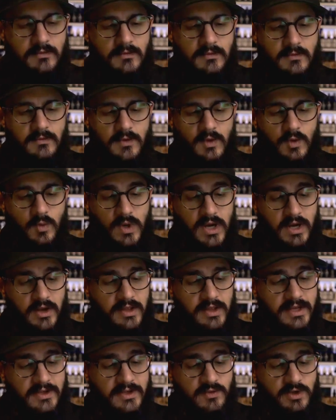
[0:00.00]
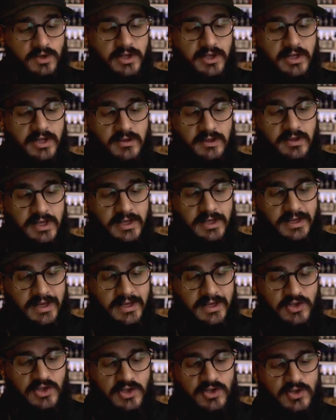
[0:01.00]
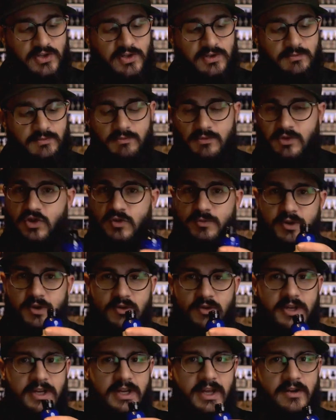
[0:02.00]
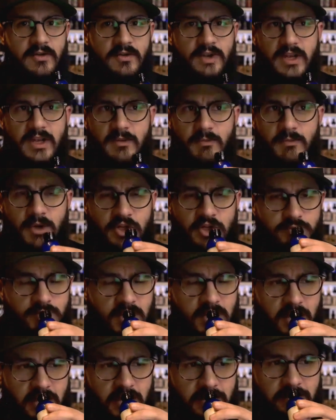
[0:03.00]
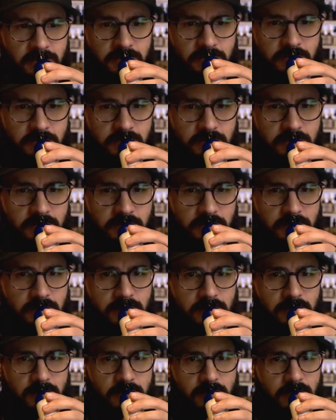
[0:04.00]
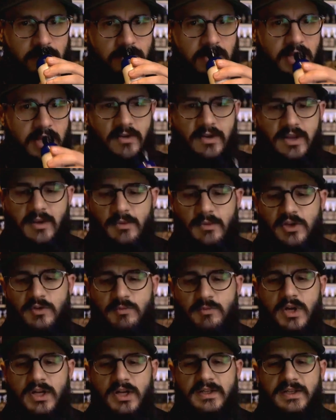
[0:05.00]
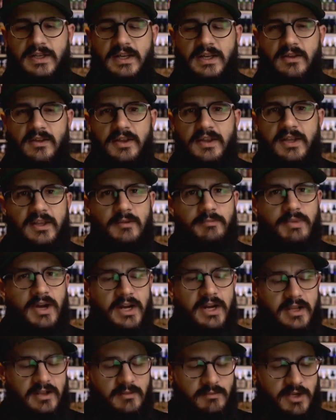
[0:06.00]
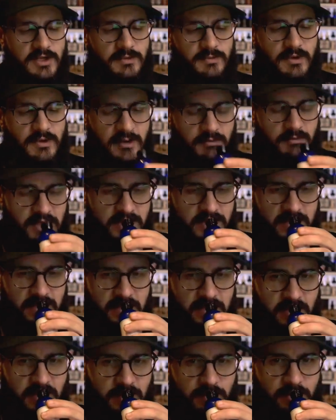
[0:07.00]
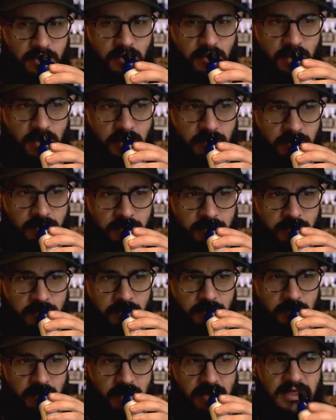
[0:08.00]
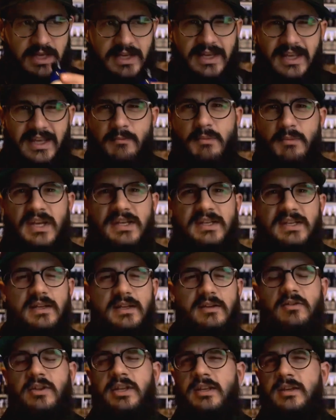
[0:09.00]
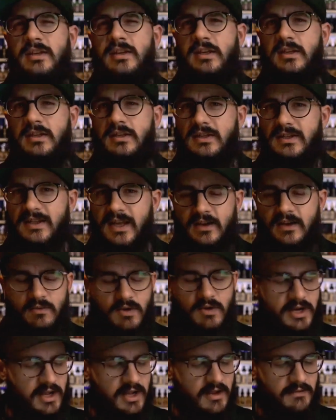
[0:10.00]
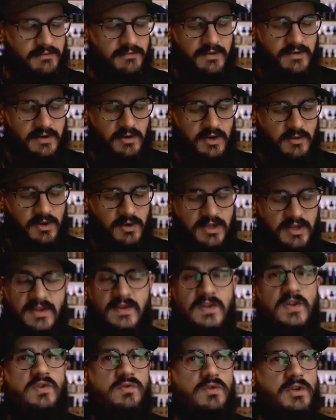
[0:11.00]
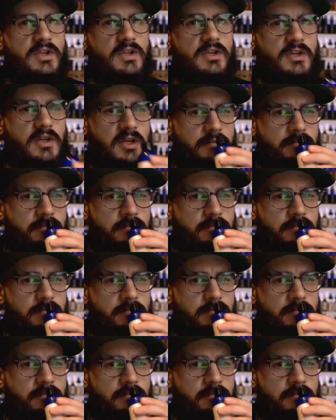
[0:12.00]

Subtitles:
Wow, that's really clean. That's just super clean. I don't get much pine. I don't get much musk either. I think the pine and the musk probably mix together pretty well, because I get a minty clean scent right off of it right away. This is really good.